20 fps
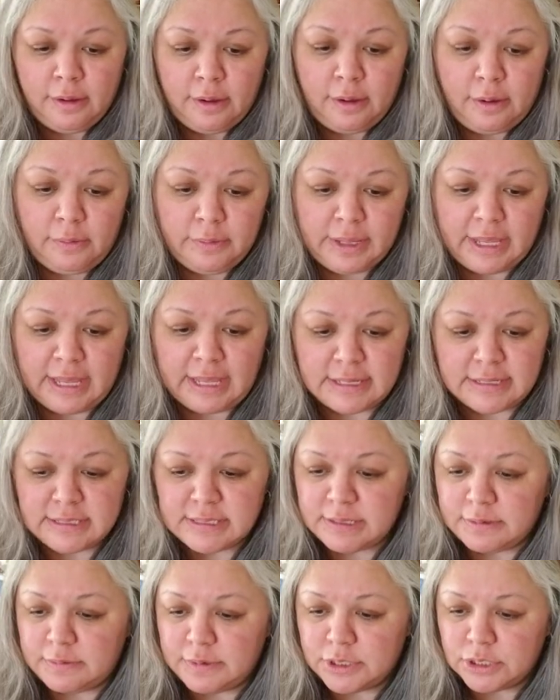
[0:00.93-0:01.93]
Okay,
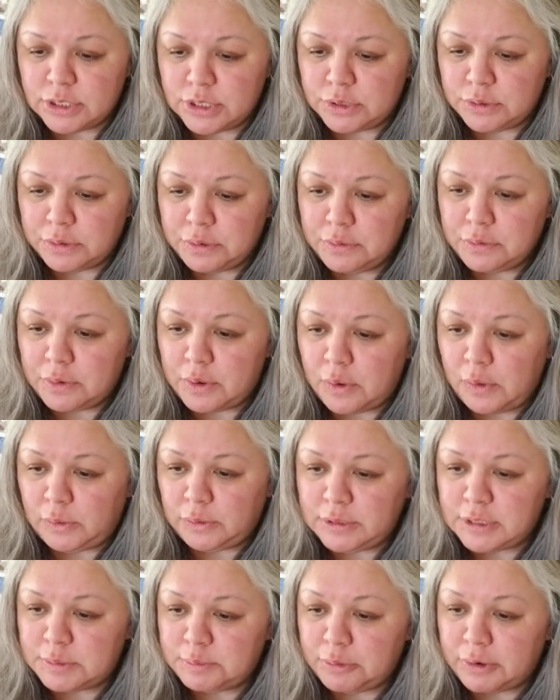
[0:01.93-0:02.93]
so in true
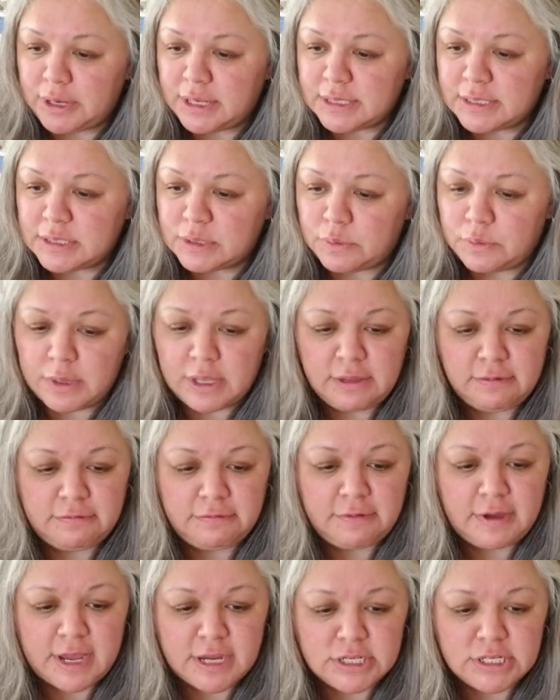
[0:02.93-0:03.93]
Cold Springs Queen
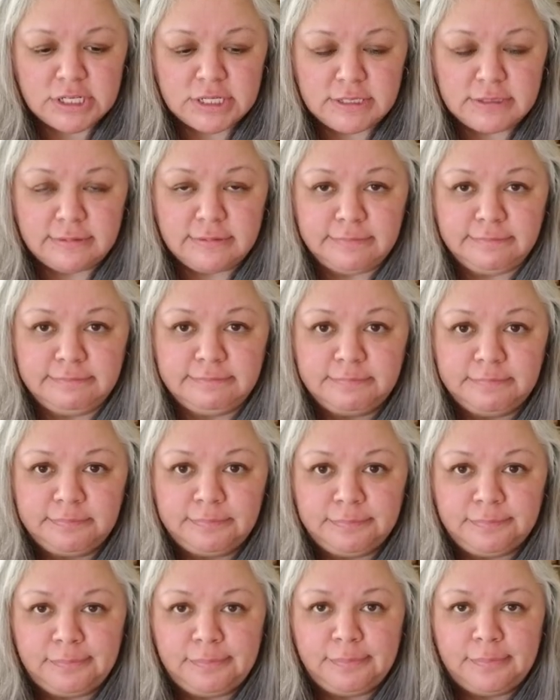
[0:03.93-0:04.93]
fashion,
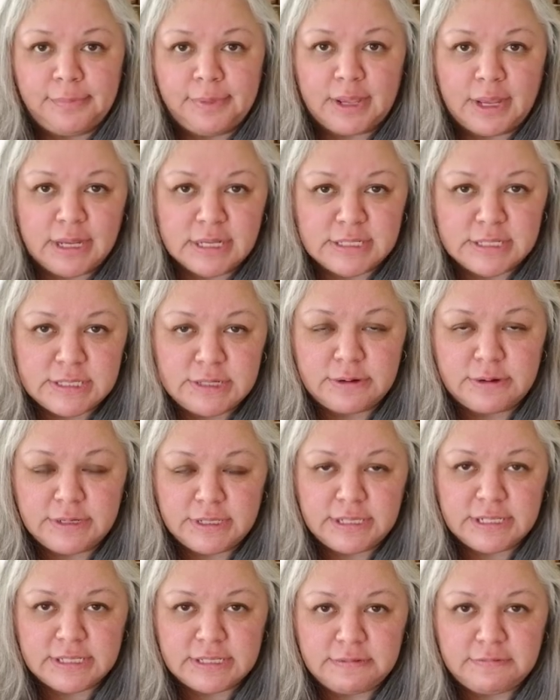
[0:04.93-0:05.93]
I
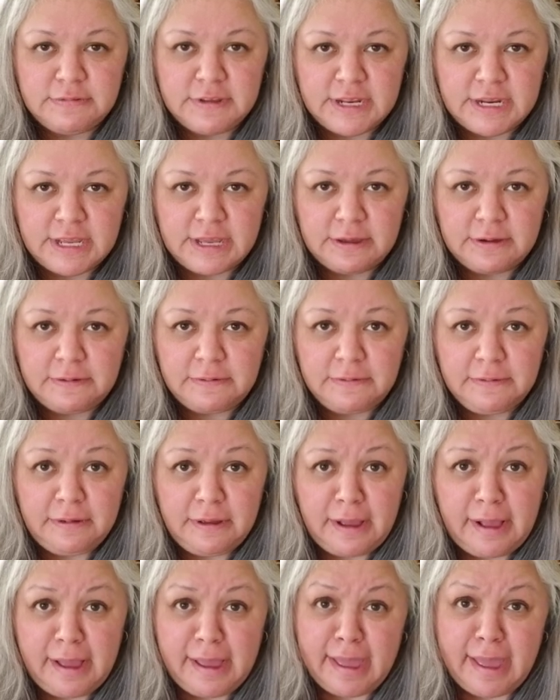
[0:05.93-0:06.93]
started this video.
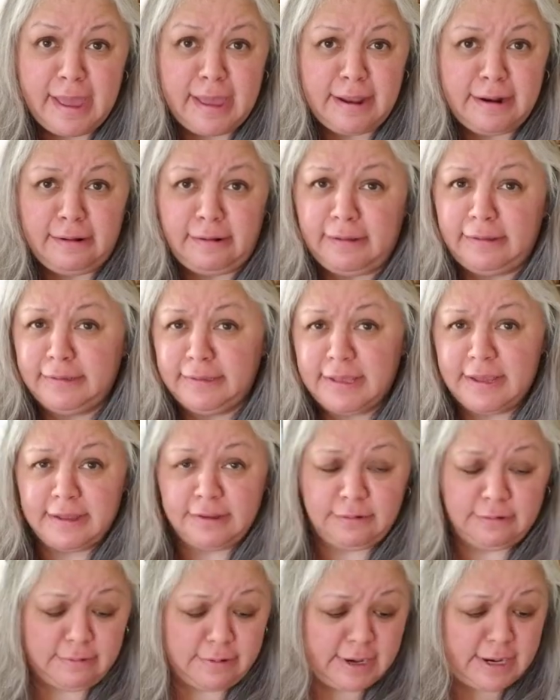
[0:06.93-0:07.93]
I had all the
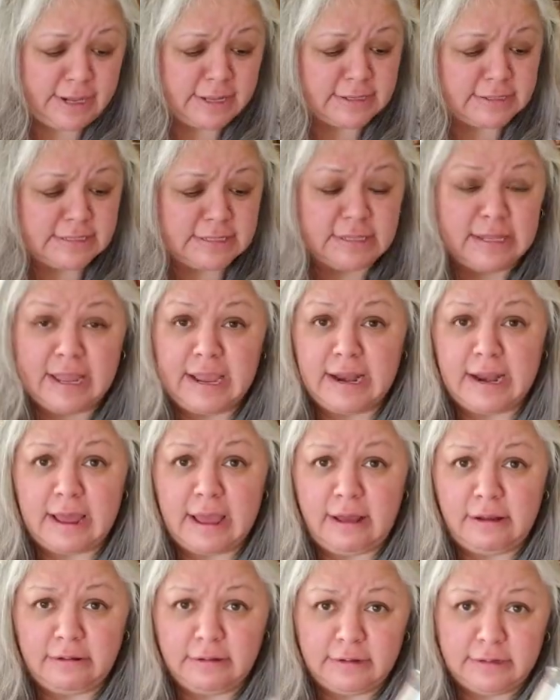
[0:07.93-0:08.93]
ingredients laid
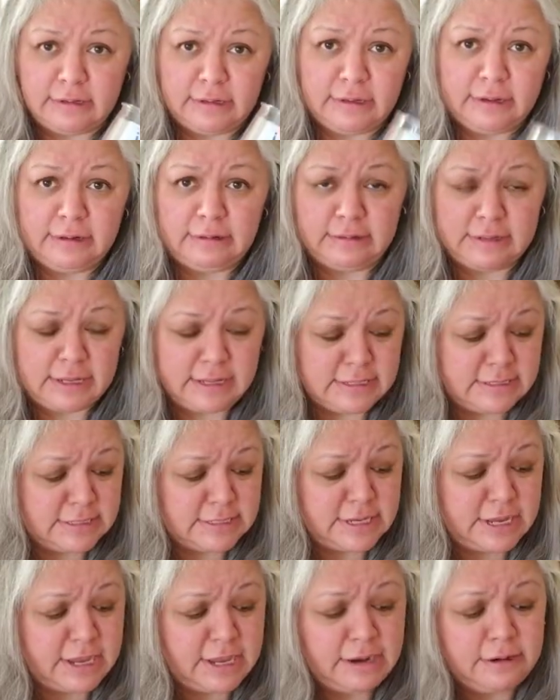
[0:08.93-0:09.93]
out in little
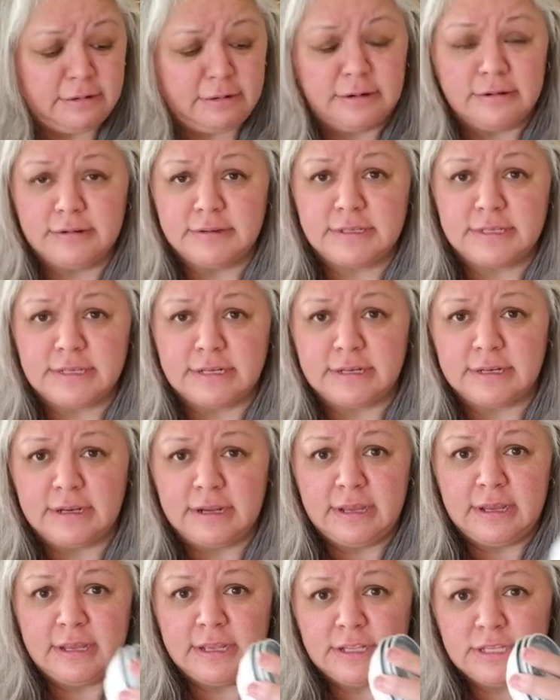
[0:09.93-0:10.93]
containers and
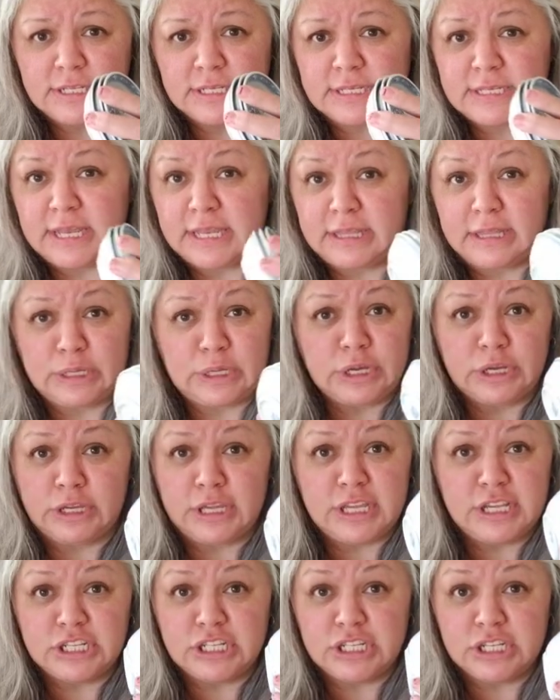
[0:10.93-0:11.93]
just like the
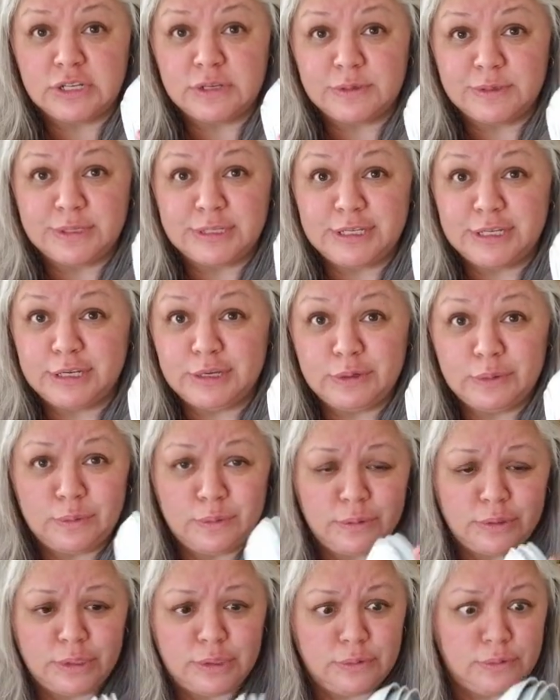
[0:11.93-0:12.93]
cooking shows do,
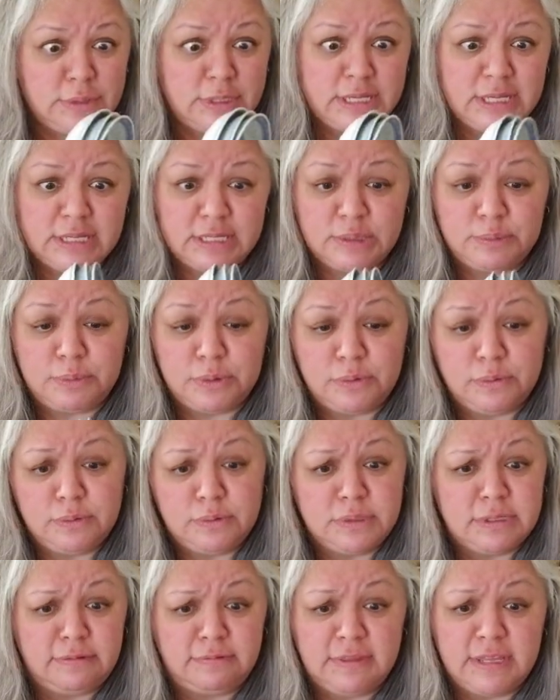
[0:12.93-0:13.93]
two
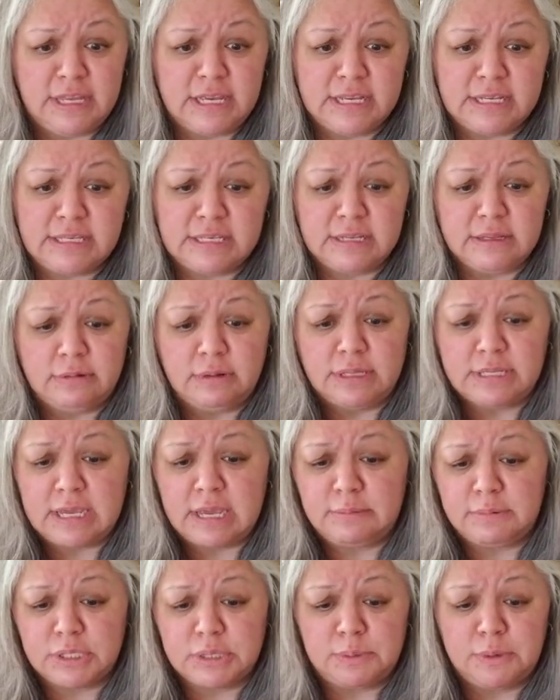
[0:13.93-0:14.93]
teaspoons of this and a
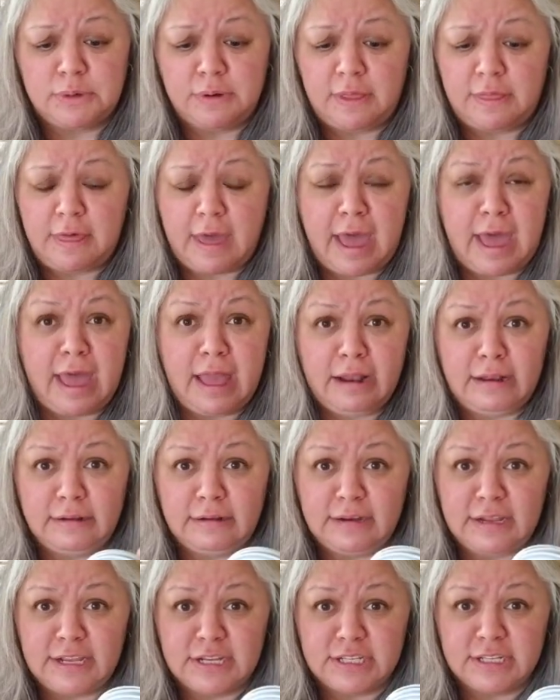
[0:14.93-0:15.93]
tablespoon of that
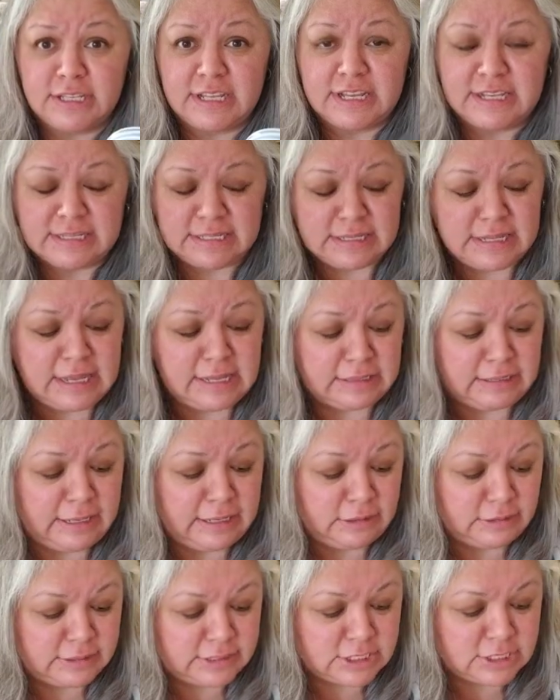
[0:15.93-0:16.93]
and each of these neat
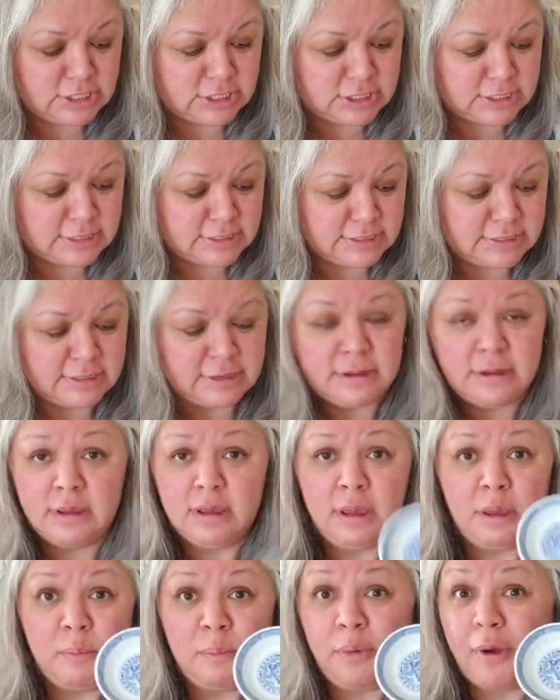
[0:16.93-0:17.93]
little dishes.
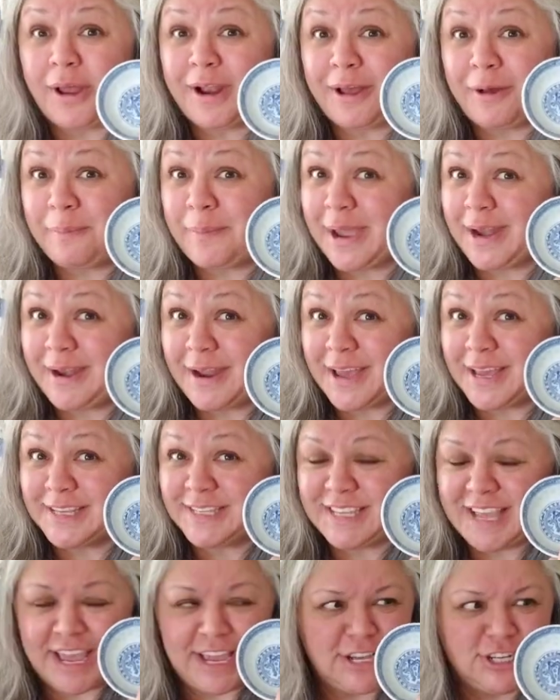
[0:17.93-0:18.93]
Brought out my
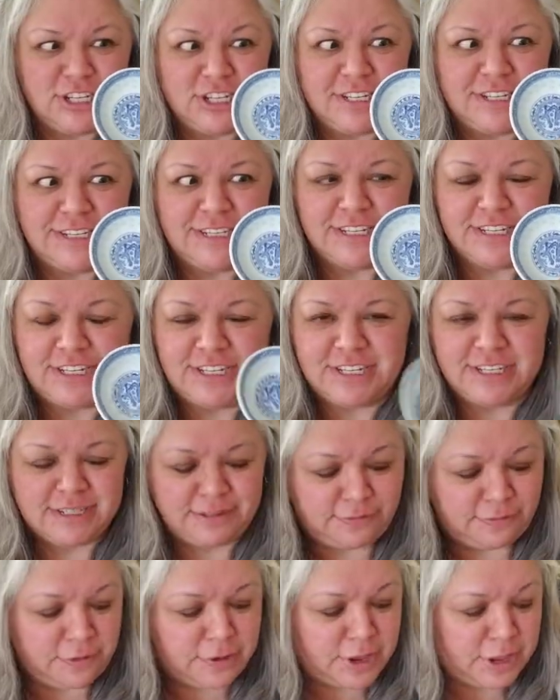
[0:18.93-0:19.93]
nice Asian
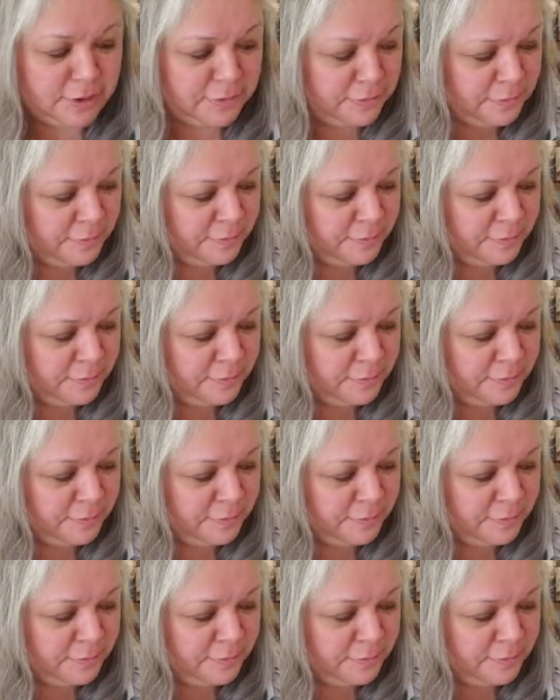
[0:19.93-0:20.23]
dishes for you.